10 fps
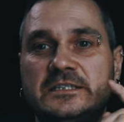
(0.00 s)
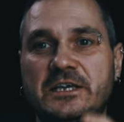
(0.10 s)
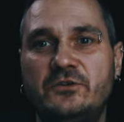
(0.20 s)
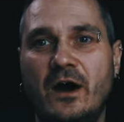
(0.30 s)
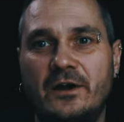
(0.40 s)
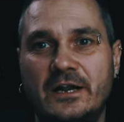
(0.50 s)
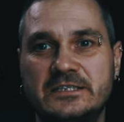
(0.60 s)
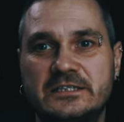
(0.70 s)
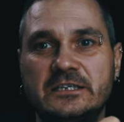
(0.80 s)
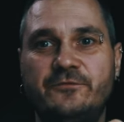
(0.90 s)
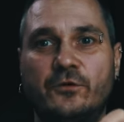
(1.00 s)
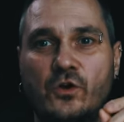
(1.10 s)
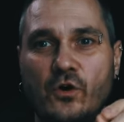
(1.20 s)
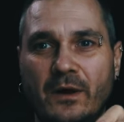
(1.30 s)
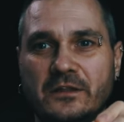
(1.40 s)
CQRS stands for
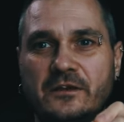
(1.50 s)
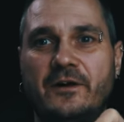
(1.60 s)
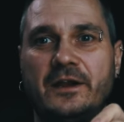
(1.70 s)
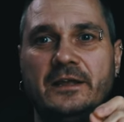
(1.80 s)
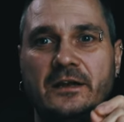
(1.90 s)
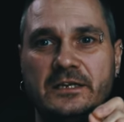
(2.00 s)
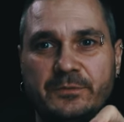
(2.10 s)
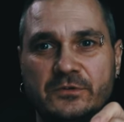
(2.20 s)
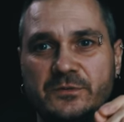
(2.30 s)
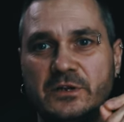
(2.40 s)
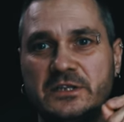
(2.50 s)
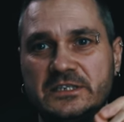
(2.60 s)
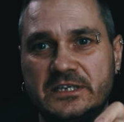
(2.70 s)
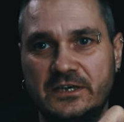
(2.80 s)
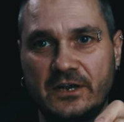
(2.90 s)
Command Query Responsibility
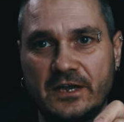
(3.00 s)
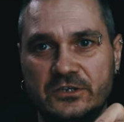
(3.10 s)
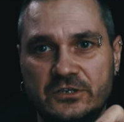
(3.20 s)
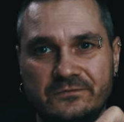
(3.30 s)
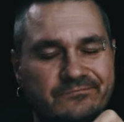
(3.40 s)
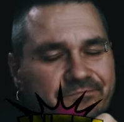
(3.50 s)
Segregation.